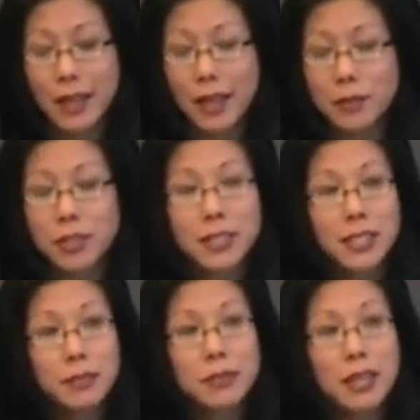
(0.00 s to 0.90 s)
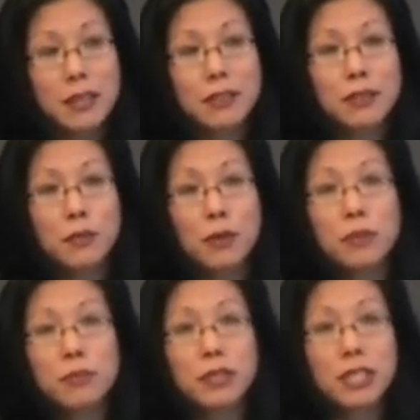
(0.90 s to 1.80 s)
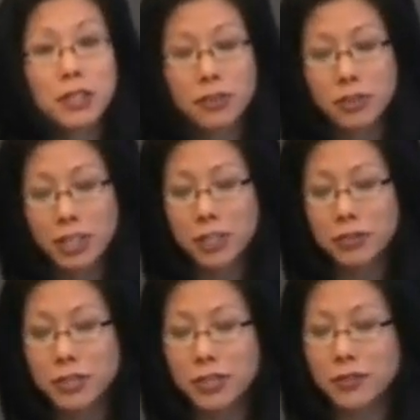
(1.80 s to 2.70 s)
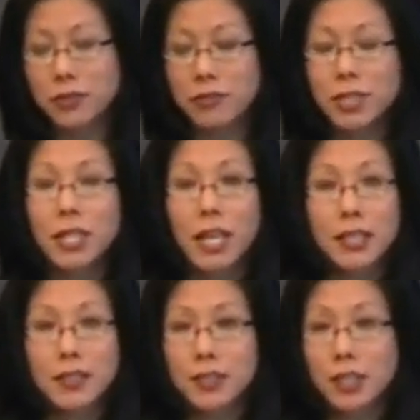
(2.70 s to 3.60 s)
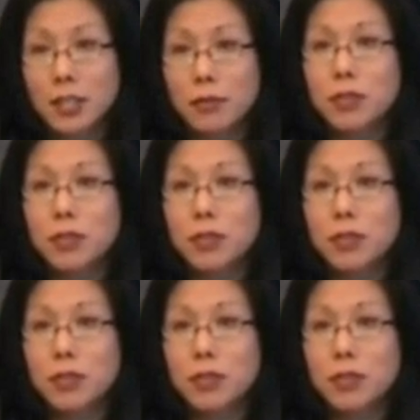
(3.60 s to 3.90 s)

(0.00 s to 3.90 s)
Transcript: I'm going to deep dive into one particular interest-driven case study,